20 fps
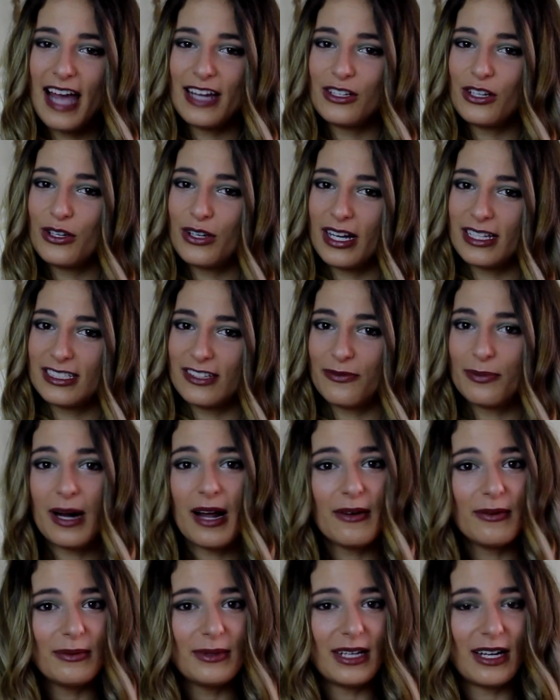I know you guys have
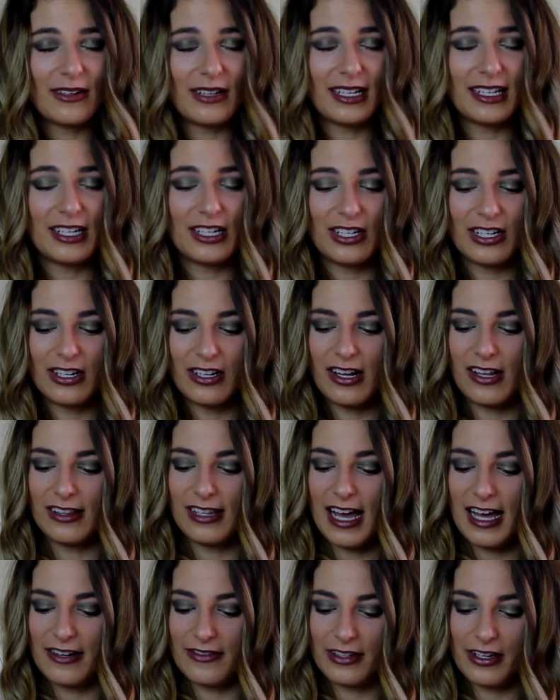probably already heard a
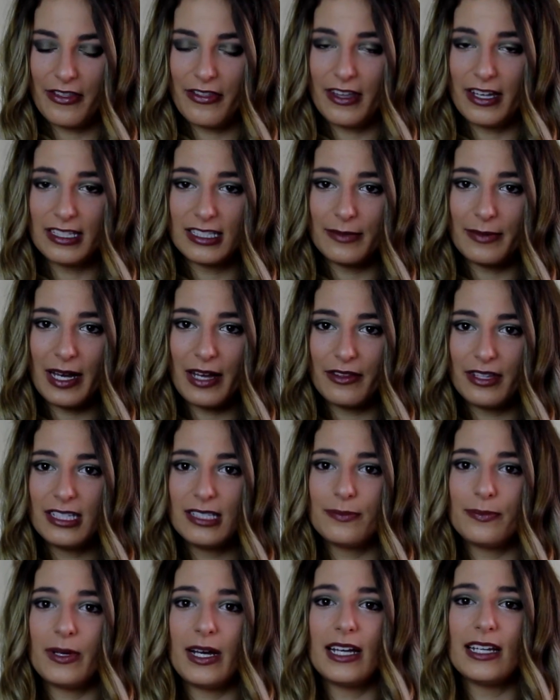lot of good things about
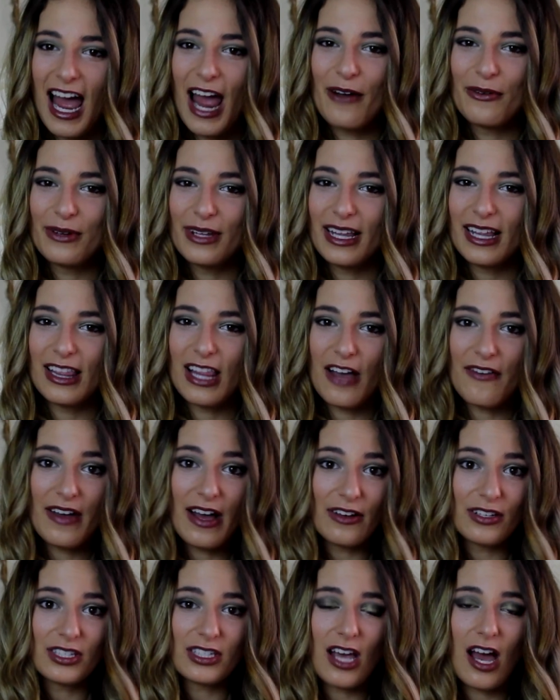this, but I really love
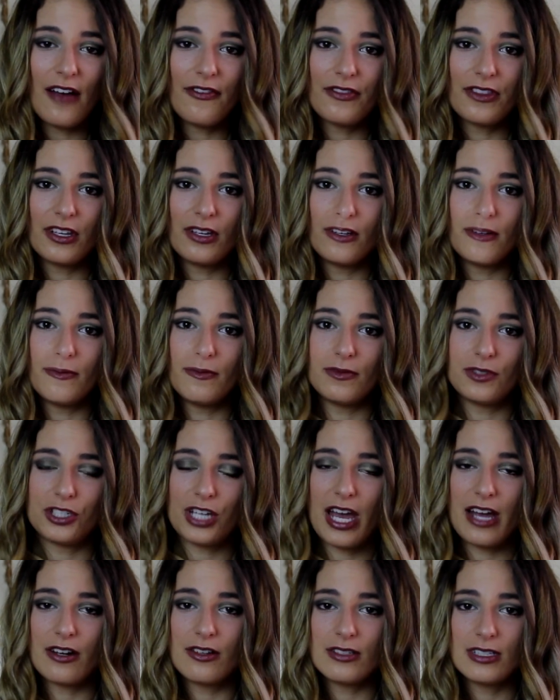how soft the
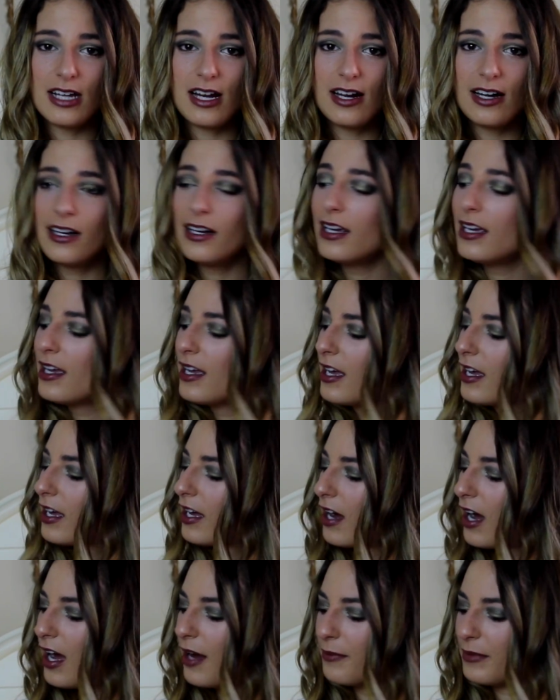shadows are.
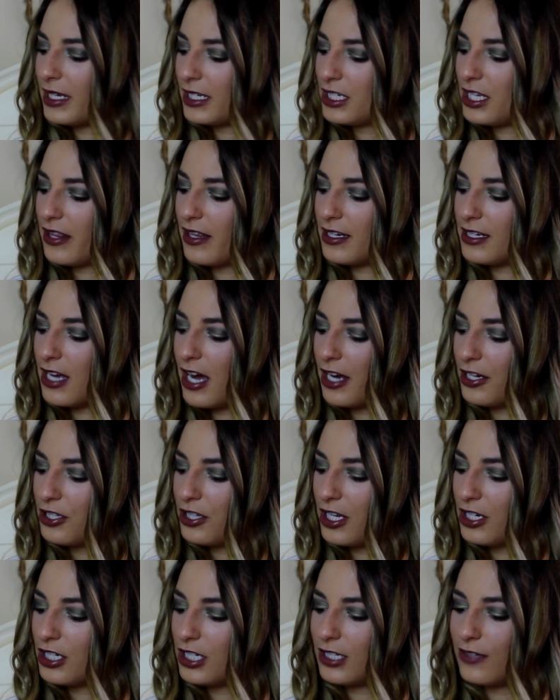Like, to the touch,
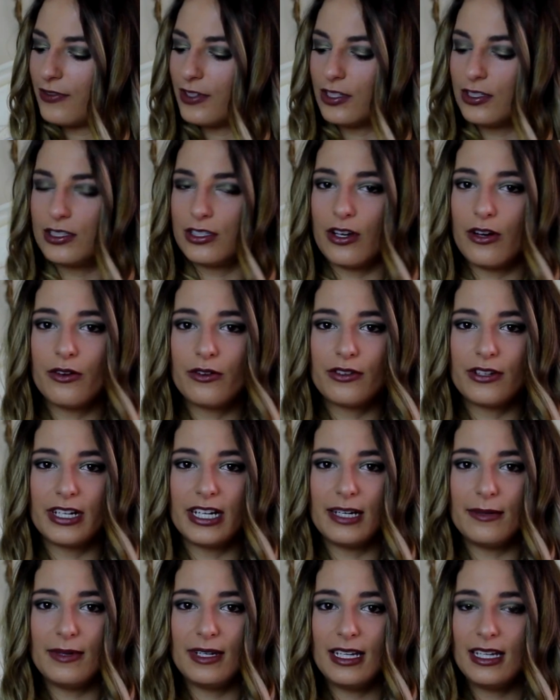they just feel so
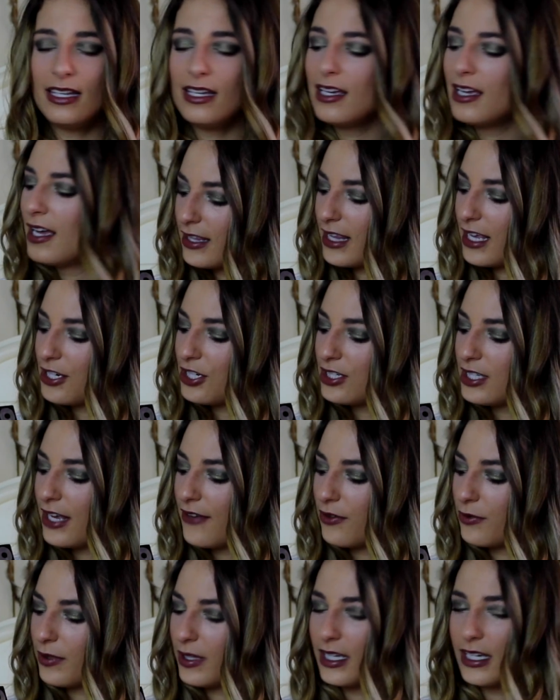creamy. They just
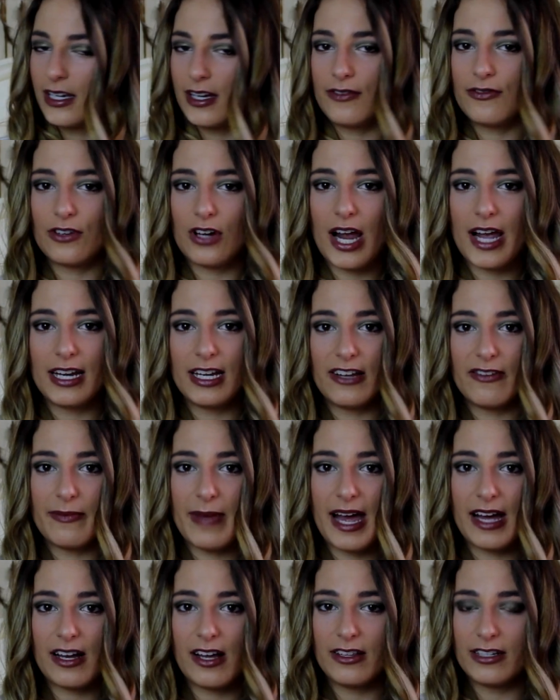have a really good variety of
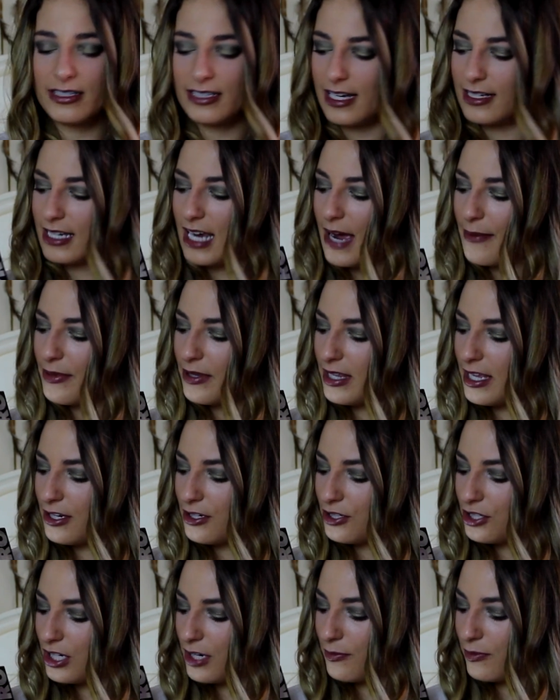matte colors on top and
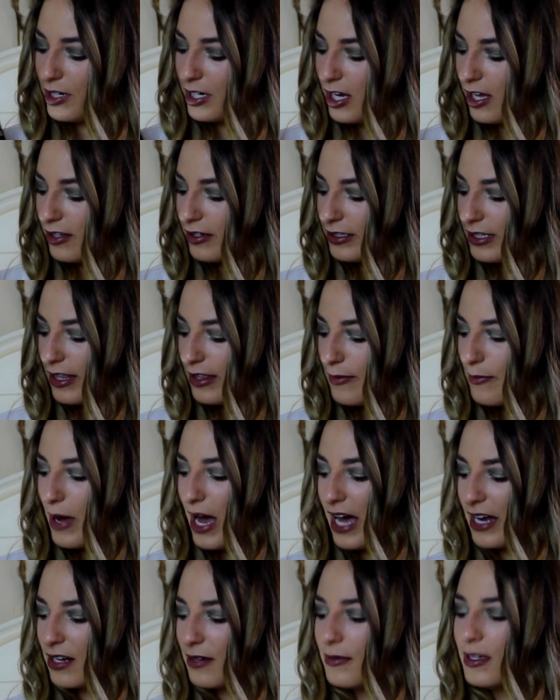then shimmery colors on the
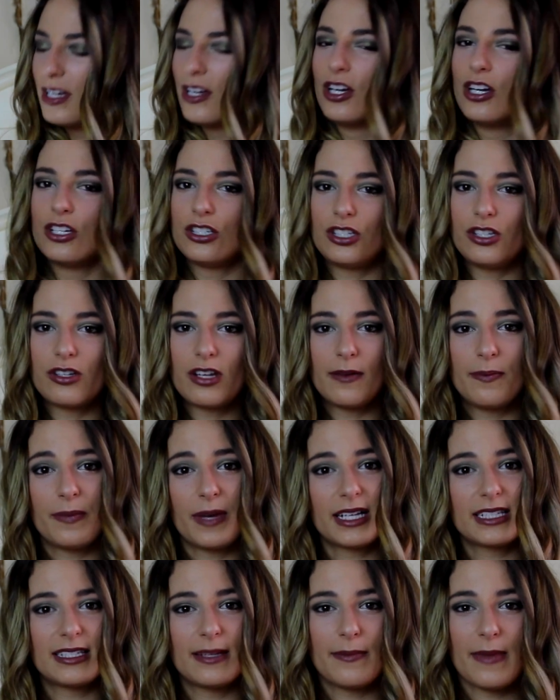bottom, so you can
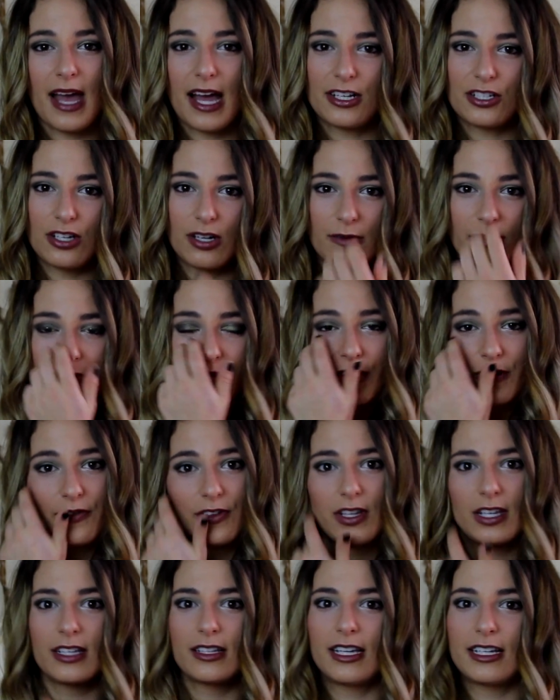mix and match them. If you're
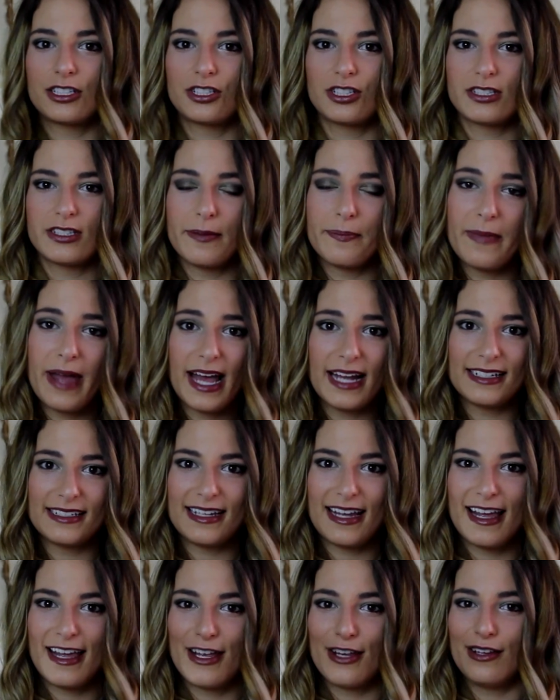feeling like just a matte
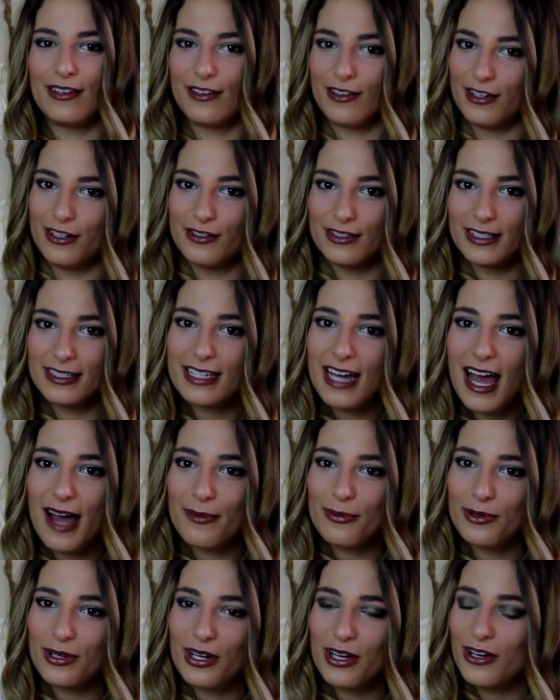day, you can use the
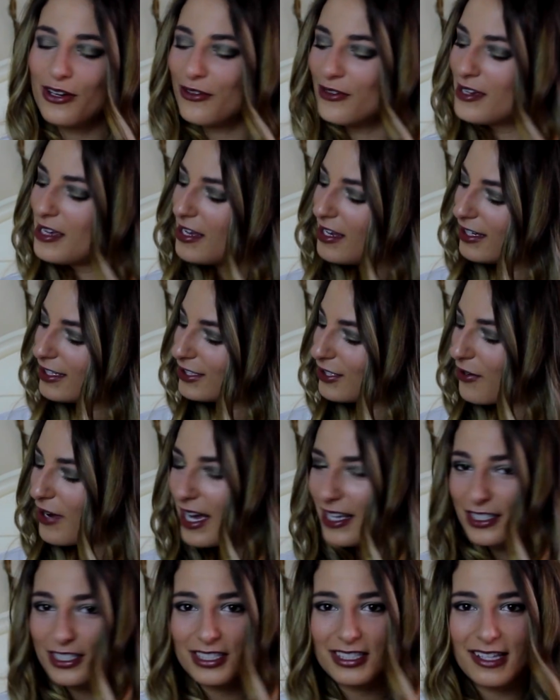top row. So
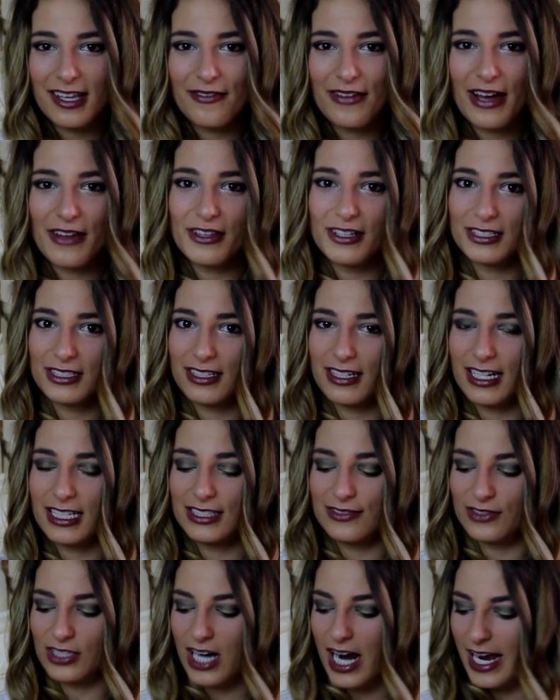I just love how there's a
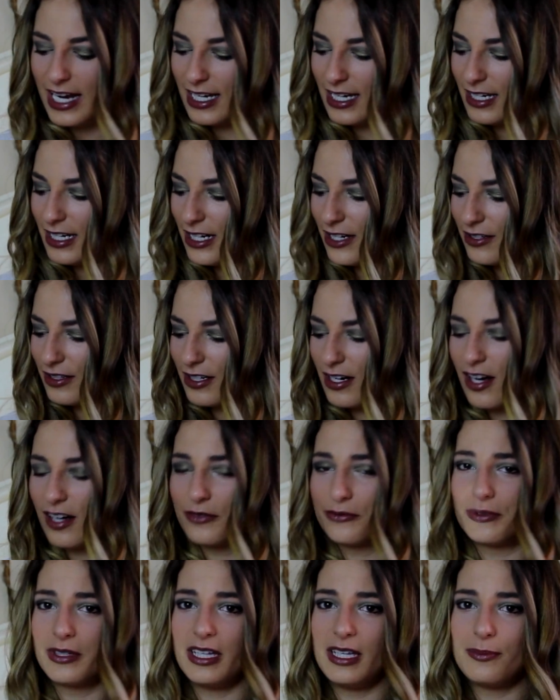nice variety in here, and they're
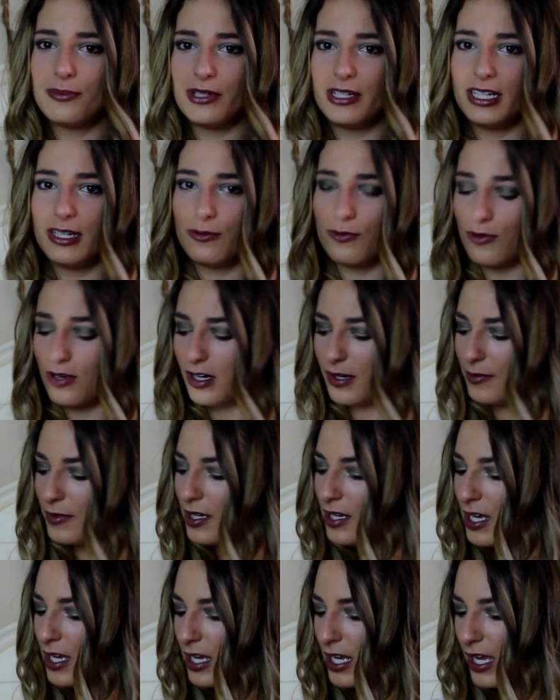all really pretty warm
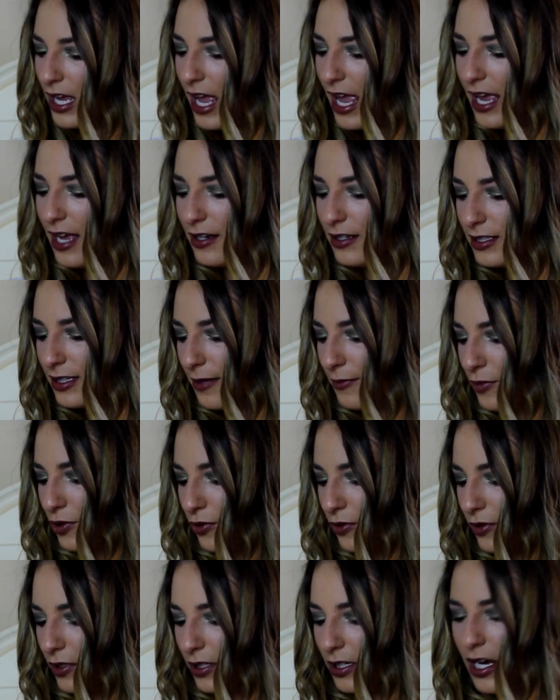and some
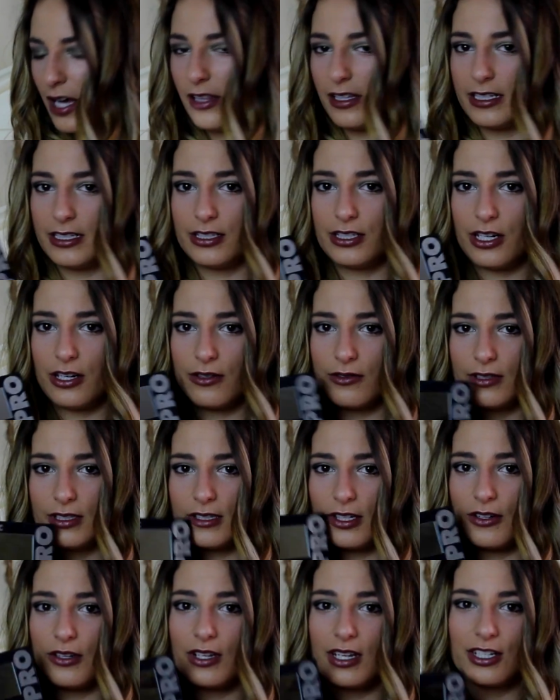cool colored tones,
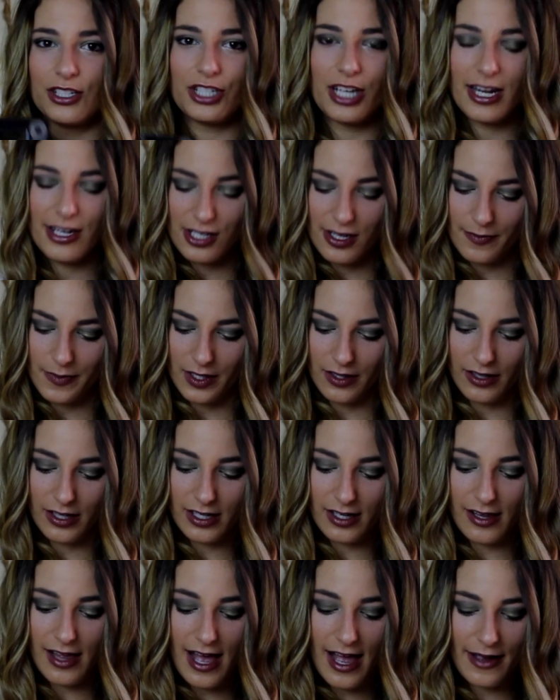so you can change up the
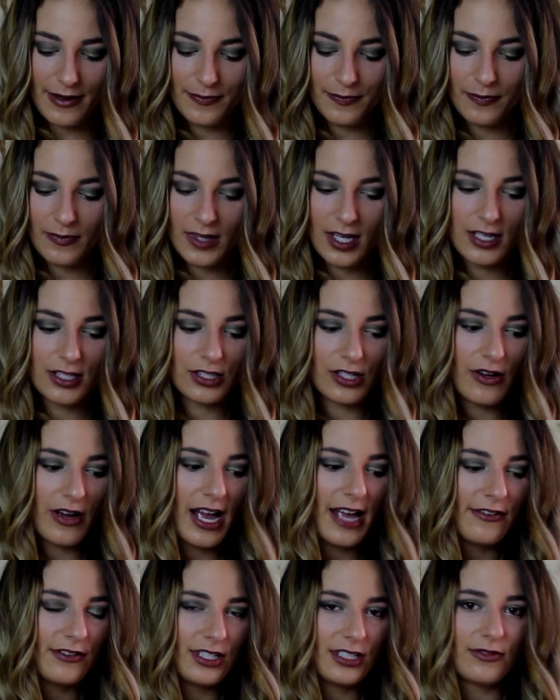look a lot. So
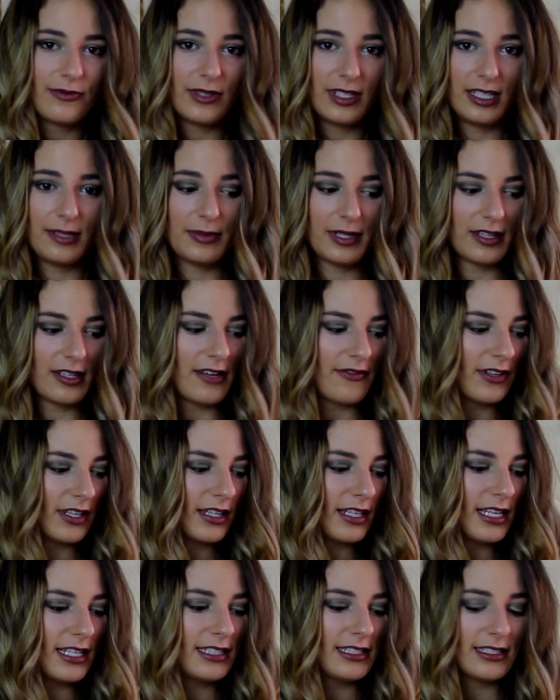I've just really been
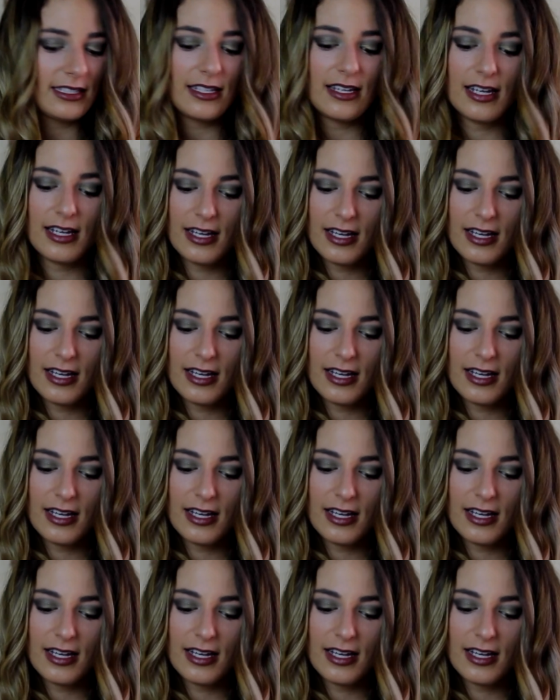loving this.